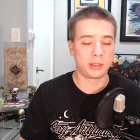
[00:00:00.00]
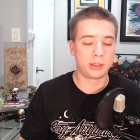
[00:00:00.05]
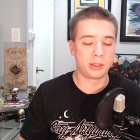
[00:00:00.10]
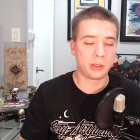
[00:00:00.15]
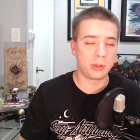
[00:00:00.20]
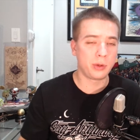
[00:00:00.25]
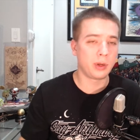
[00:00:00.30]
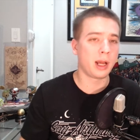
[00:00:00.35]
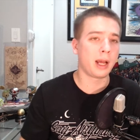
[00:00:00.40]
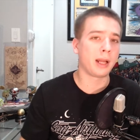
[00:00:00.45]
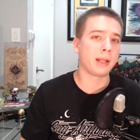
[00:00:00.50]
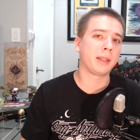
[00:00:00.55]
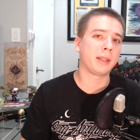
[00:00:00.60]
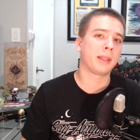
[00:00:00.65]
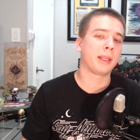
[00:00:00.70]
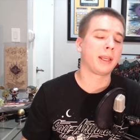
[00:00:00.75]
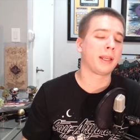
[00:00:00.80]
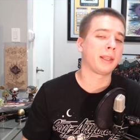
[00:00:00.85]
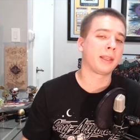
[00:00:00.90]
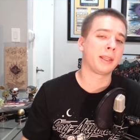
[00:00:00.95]
do not
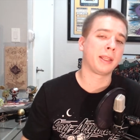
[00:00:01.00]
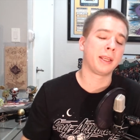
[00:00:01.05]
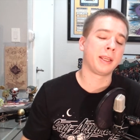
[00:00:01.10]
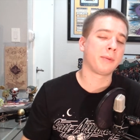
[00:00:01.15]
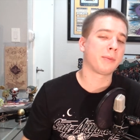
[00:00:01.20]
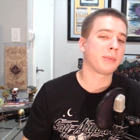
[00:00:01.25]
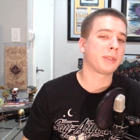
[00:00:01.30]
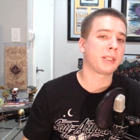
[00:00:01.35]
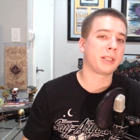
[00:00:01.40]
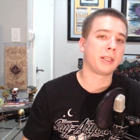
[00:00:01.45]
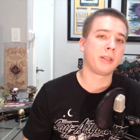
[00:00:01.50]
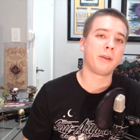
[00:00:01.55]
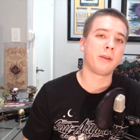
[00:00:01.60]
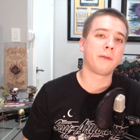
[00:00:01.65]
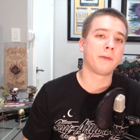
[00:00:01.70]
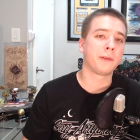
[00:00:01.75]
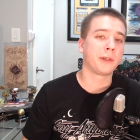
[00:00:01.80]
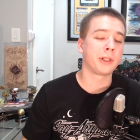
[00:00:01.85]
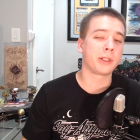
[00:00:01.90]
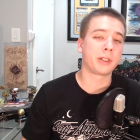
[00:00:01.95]
think the MCU
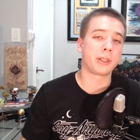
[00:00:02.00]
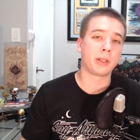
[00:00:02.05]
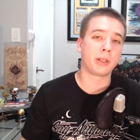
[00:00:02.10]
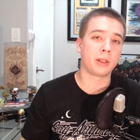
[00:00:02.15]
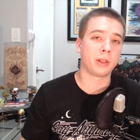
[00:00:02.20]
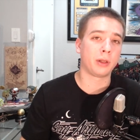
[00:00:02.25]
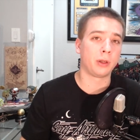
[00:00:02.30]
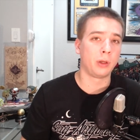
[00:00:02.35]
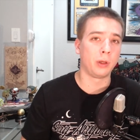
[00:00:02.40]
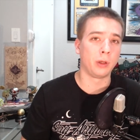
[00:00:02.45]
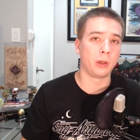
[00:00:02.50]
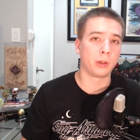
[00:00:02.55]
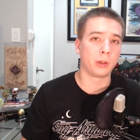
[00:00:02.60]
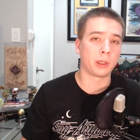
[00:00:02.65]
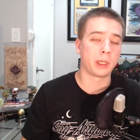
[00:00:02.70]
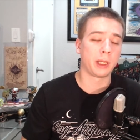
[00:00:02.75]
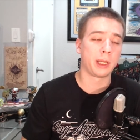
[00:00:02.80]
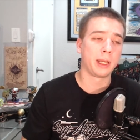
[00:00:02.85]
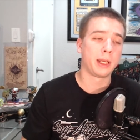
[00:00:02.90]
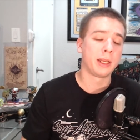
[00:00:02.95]
version of the
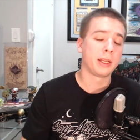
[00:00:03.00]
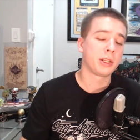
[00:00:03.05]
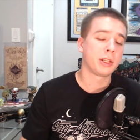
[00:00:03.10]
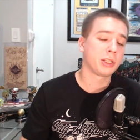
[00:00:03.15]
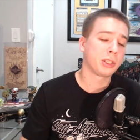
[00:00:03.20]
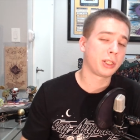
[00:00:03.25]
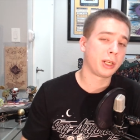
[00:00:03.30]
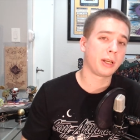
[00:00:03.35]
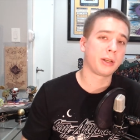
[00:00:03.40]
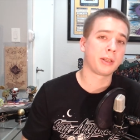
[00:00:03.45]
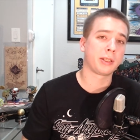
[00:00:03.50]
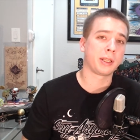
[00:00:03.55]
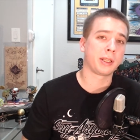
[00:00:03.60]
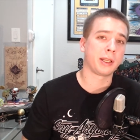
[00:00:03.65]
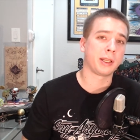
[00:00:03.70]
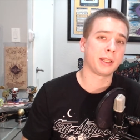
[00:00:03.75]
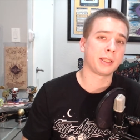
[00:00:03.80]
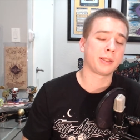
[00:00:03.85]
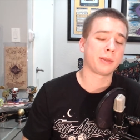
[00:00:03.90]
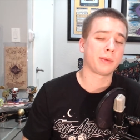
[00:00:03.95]
Hulk shares
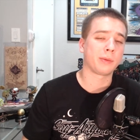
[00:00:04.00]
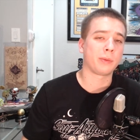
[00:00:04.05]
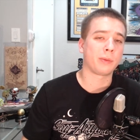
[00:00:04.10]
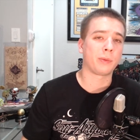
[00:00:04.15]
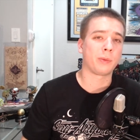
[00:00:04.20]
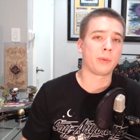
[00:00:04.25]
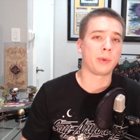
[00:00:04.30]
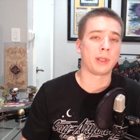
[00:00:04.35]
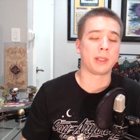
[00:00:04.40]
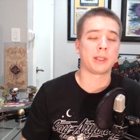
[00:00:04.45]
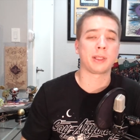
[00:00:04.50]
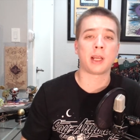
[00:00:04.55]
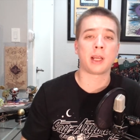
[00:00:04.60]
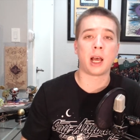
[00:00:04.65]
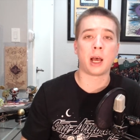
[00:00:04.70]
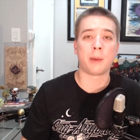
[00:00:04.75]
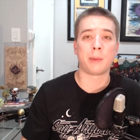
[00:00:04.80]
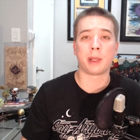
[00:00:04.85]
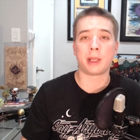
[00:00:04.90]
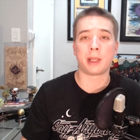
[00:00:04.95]
this with his
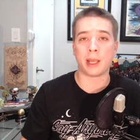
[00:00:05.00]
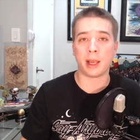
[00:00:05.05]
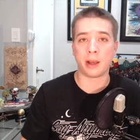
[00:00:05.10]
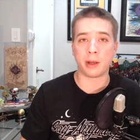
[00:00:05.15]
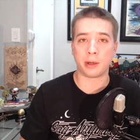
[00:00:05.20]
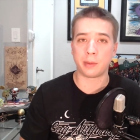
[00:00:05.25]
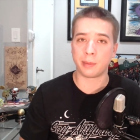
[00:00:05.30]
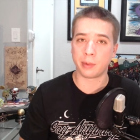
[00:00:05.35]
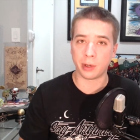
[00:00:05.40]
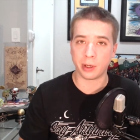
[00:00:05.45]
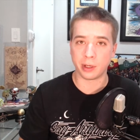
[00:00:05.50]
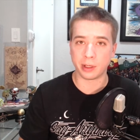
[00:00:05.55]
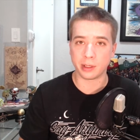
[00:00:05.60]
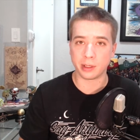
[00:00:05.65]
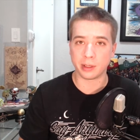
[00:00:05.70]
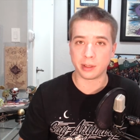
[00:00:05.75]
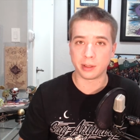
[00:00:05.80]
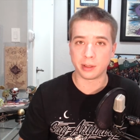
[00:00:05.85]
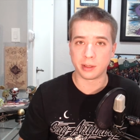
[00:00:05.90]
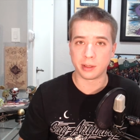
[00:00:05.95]
comic
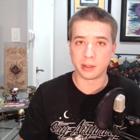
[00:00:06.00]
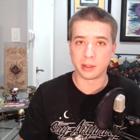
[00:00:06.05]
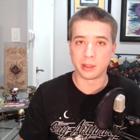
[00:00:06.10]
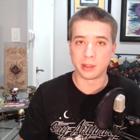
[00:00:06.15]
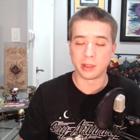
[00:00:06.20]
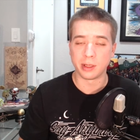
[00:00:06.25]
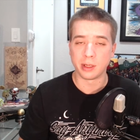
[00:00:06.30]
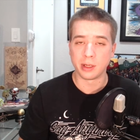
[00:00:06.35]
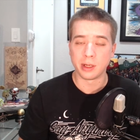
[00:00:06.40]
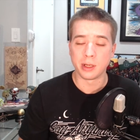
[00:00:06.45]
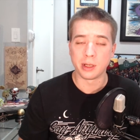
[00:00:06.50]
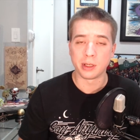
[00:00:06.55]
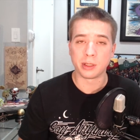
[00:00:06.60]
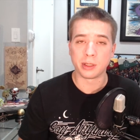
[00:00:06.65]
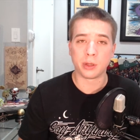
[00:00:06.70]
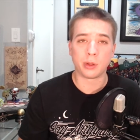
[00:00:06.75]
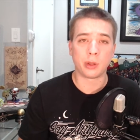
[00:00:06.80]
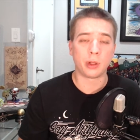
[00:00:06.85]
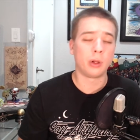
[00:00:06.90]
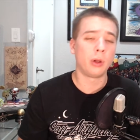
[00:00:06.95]
counterpart.
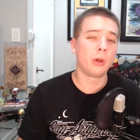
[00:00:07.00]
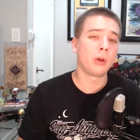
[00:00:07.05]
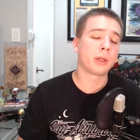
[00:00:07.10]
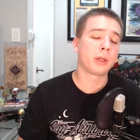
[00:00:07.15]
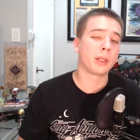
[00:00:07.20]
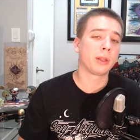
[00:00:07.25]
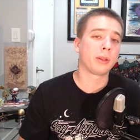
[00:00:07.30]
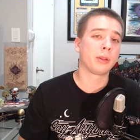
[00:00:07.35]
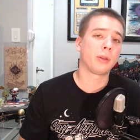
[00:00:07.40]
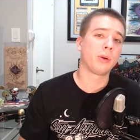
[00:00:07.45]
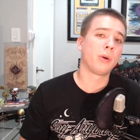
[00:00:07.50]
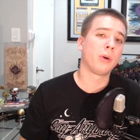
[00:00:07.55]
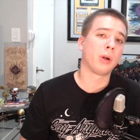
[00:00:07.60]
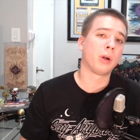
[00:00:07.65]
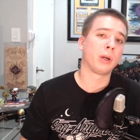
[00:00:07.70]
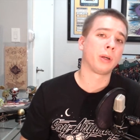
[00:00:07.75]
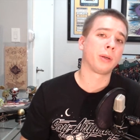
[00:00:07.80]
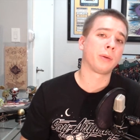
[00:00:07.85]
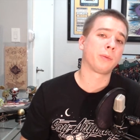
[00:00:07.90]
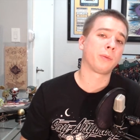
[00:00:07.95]
So the Hulk and
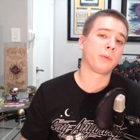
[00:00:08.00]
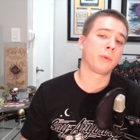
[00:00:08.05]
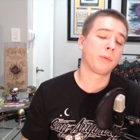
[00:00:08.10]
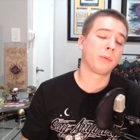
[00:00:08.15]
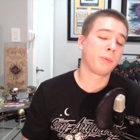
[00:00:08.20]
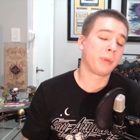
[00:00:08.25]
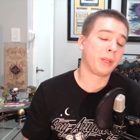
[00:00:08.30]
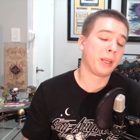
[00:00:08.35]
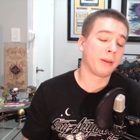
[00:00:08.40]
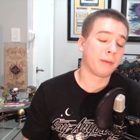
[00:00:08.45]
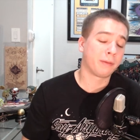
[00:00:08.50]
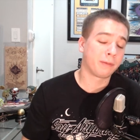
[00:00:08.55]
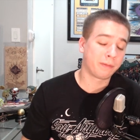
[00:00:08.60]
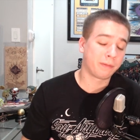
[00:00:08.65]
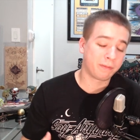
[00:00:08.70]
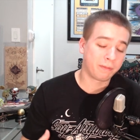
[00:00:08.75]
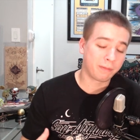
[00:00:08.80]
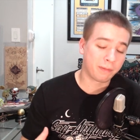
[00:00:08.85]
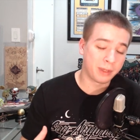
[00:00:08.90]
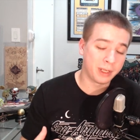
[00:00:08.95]
Thor would be of
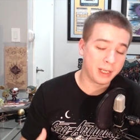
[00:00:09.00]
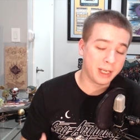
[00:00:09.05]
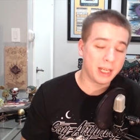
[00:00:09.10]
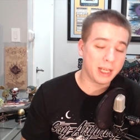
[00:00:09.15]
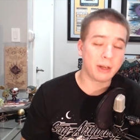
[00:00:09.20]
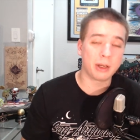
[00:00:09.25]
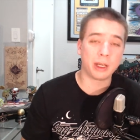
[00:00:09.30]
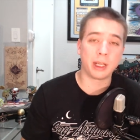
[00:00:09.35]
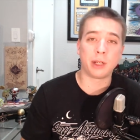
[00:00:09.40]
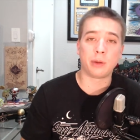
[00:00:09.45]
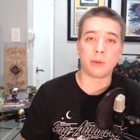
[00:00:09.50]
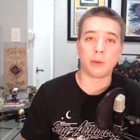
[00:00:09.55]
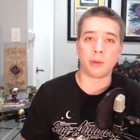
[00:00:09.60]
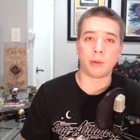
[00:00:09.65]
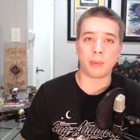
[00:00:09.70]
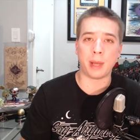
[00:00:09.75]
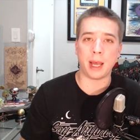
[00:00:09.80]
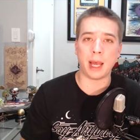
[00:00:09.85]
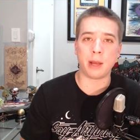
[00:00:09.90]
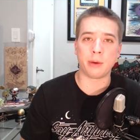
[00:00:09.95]
near equal
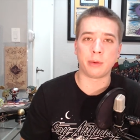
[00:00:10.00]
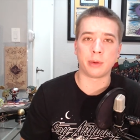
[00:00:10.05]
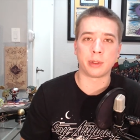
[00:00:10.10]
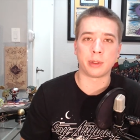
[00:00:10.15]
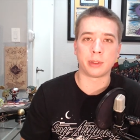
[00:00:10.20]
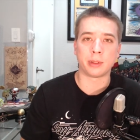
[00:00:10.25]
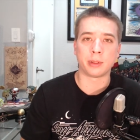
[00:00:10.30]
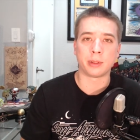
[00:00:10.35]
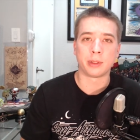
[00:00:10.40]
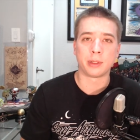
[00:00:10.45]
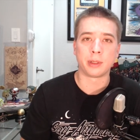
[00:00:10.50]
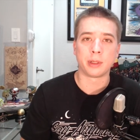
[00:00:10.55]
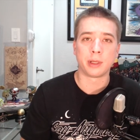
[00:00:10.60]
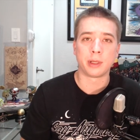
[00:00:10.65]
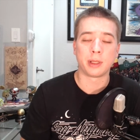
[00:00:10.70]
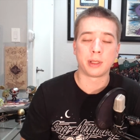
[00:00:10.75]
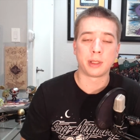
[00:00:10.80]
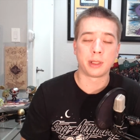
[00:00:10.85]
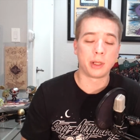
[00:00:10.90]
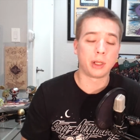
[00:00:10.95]
power.
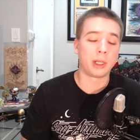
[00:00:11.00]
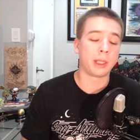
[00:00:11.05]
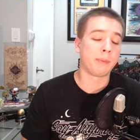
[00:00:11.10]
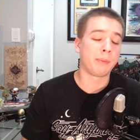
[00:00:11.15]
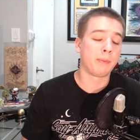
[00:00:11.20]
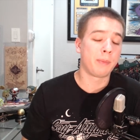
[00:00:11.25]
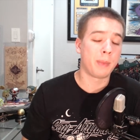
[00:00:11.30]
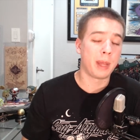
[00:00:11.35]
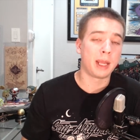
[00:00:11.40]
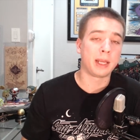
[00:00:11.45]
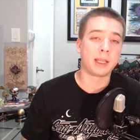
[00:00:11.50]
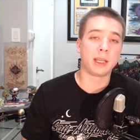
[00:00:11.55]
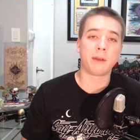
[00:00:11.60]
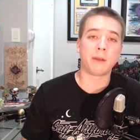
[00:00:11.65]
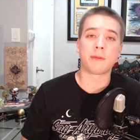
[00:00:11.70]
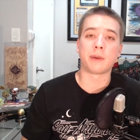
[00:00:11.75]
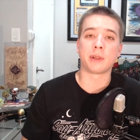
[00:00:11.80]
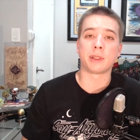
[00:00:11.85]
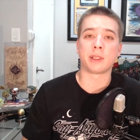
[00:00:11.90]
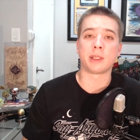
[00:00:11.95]
The only main
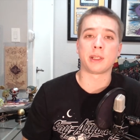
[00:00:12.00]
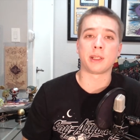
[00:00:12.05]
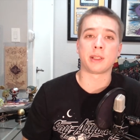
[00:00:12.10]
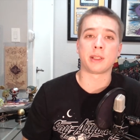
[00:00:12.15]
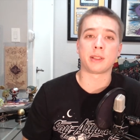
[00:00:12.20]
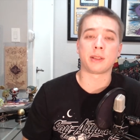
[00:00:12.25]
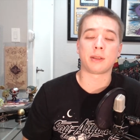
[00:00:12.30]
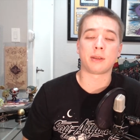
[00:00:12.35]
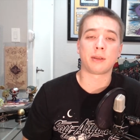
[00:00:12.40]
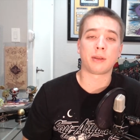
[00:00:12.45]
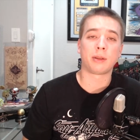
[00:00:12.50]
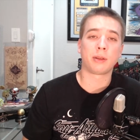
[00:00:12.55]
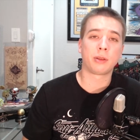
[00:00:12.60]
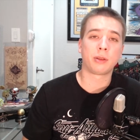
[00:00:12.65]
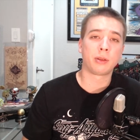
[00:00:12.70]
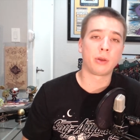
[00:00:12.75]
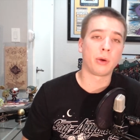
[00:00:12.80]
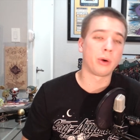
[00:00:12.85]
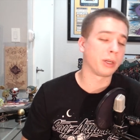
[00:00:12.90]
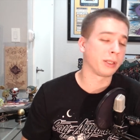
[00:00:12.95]
difference is
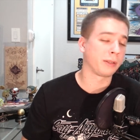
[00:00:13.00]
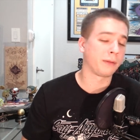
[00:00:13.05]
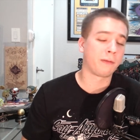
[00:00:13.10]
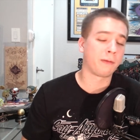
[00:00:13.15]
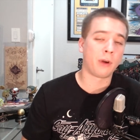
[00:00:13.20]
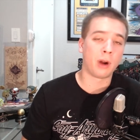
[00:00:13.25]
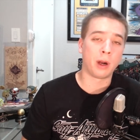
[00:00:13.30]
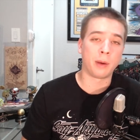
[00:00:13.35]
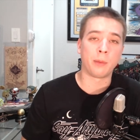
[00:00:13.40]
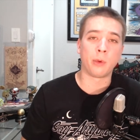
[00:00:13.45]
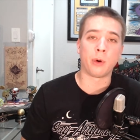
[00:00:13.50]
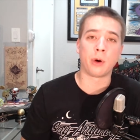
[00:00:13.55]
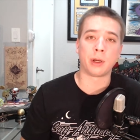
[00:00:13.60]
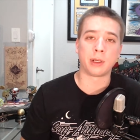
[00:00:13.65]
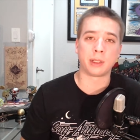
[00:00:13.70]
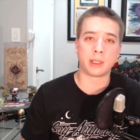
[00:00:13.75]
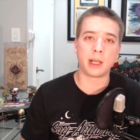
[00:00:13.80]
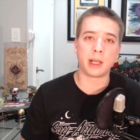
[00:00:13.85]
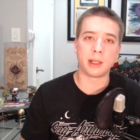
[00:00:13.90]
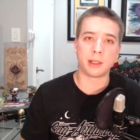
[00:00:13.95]
Thor is far more
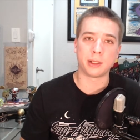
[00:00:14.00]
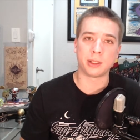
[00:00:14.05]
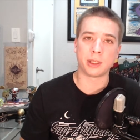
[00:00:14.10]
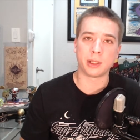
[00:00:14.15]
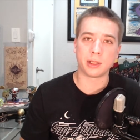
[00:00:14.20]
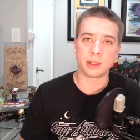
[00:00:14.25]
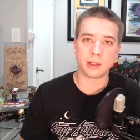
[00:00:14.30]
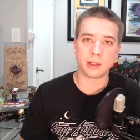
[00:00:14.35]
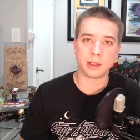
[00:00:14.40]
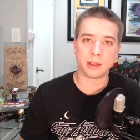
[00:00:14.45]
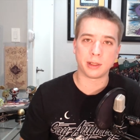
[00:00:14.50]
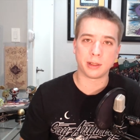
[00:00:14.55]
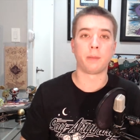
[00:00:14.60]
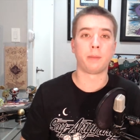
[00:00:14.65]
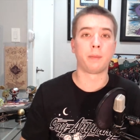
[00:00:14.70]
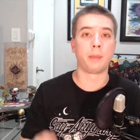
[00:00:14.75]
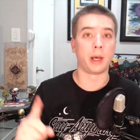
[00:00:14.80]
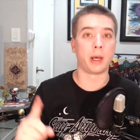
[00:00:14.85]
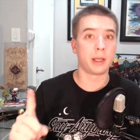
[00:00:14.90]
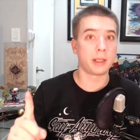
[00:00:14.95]
intelligent.
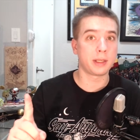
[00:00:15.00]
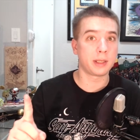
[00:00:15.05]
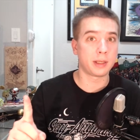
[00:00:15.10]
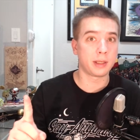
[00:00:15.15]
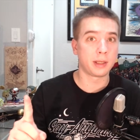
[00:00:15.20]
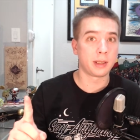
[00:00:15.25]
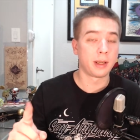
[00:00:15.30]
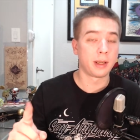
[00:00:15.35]
But